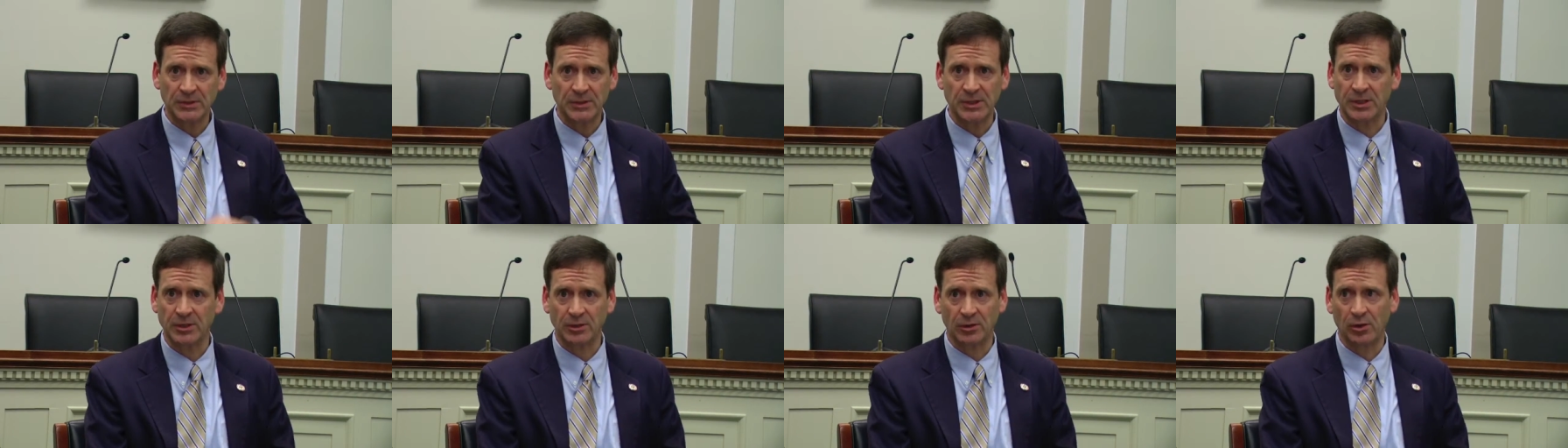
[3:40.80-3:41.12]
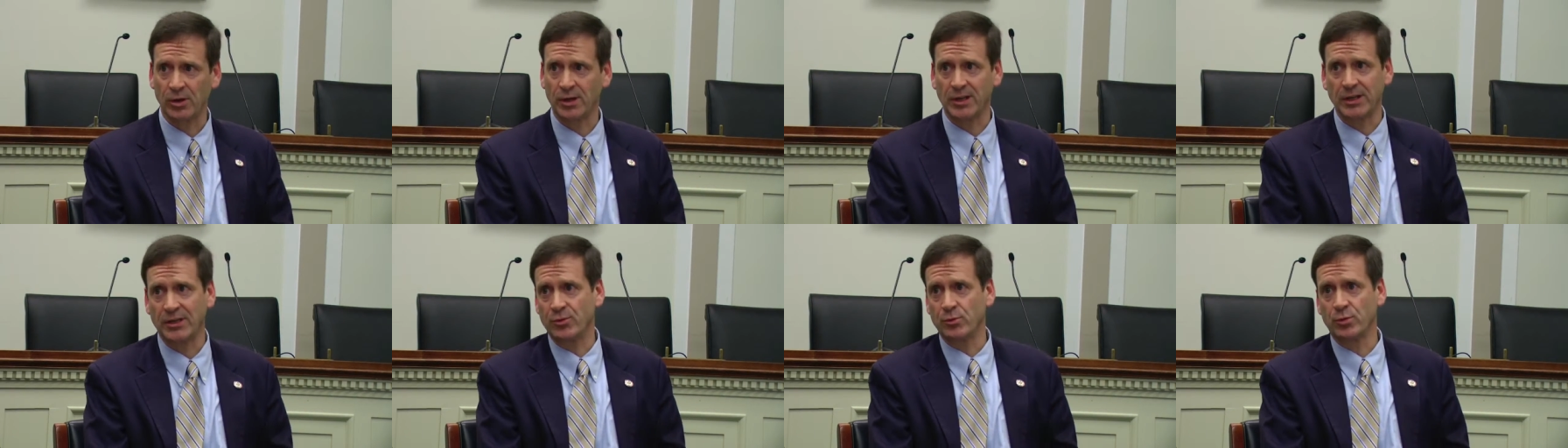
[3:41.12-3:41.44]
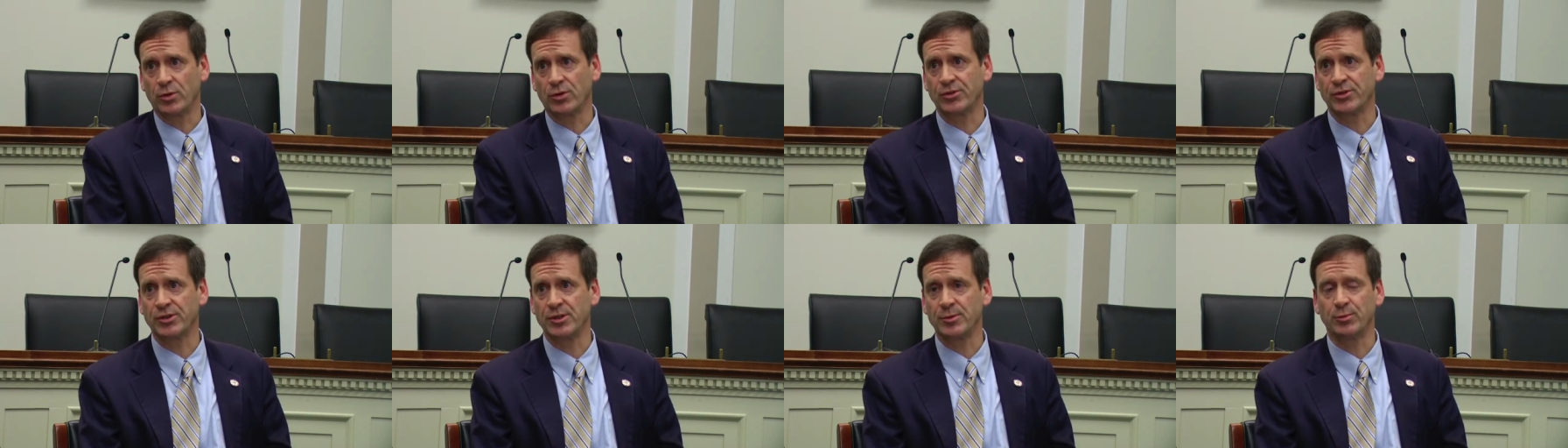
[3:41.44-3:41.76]
Say, look,
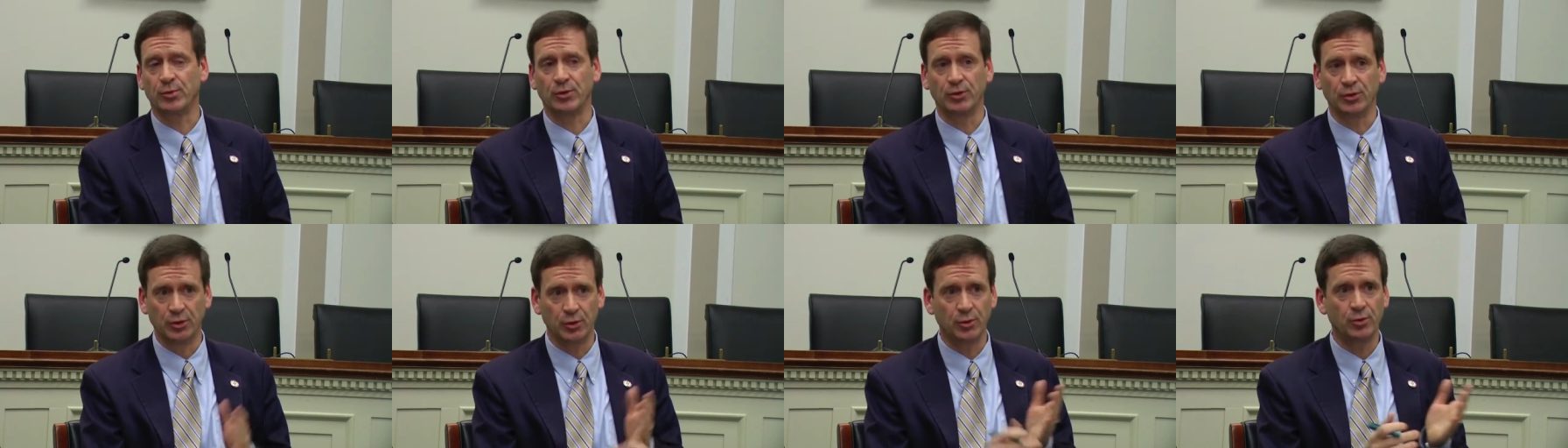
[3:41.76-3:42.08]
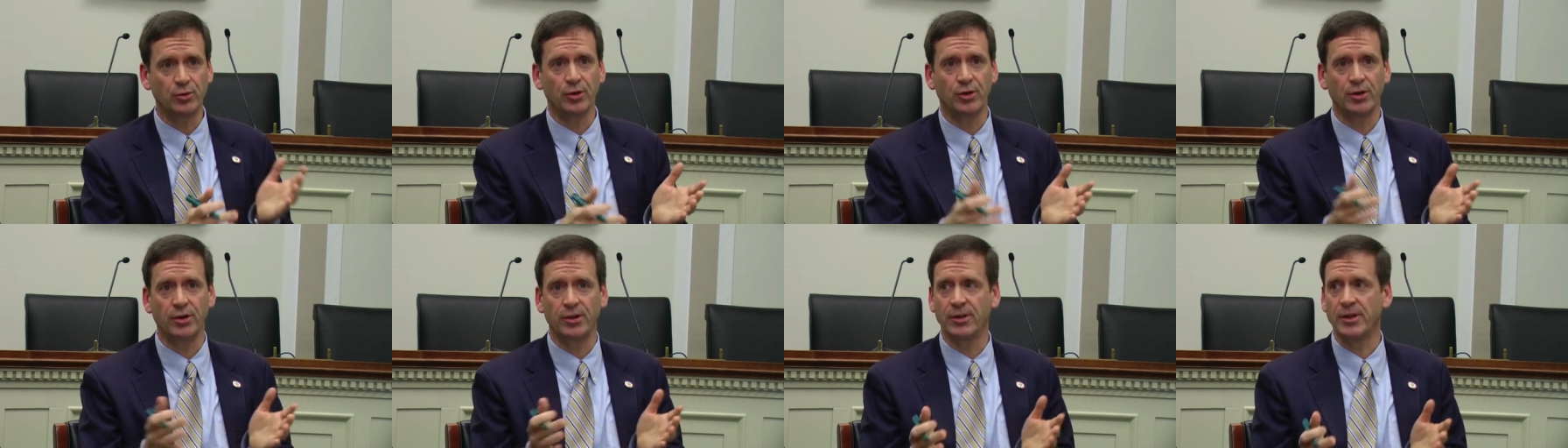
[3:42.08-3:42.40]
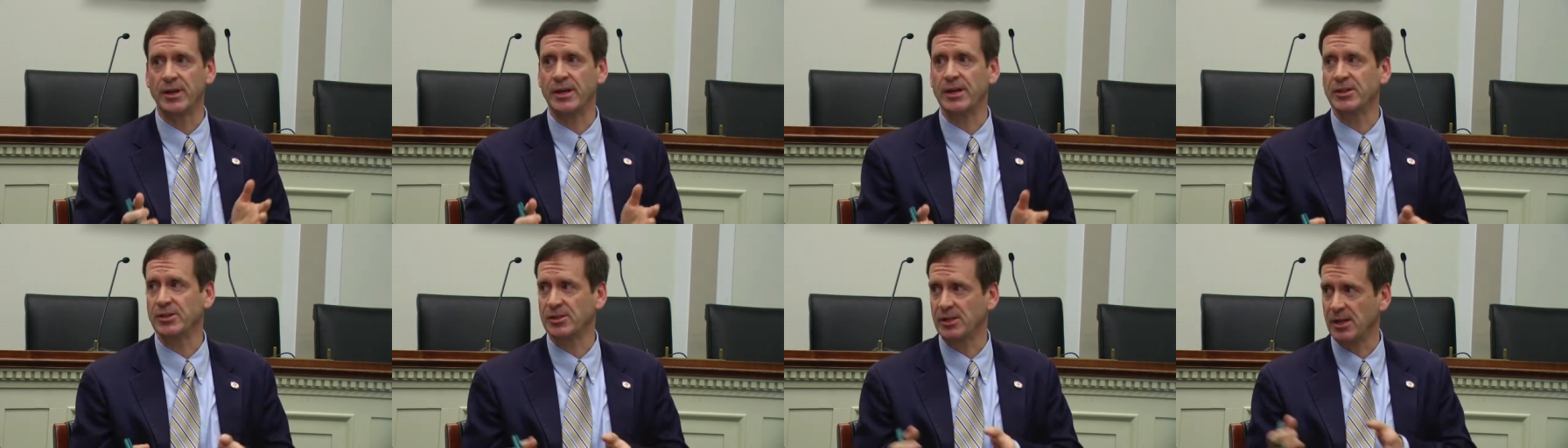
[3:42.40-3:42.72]
it's real simple. Do good
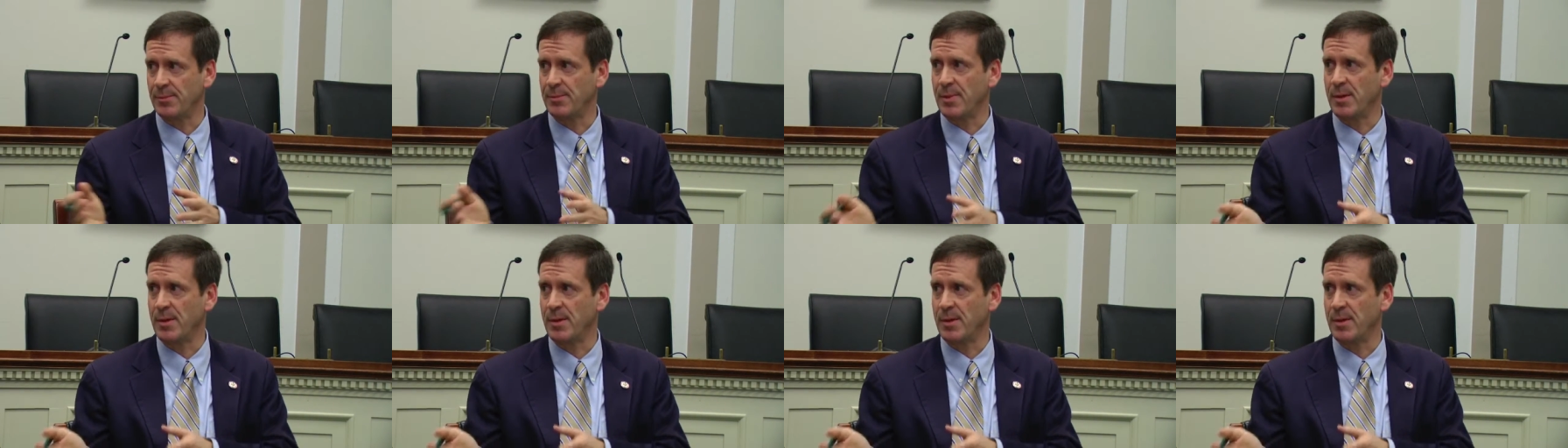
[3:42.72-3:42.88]
things,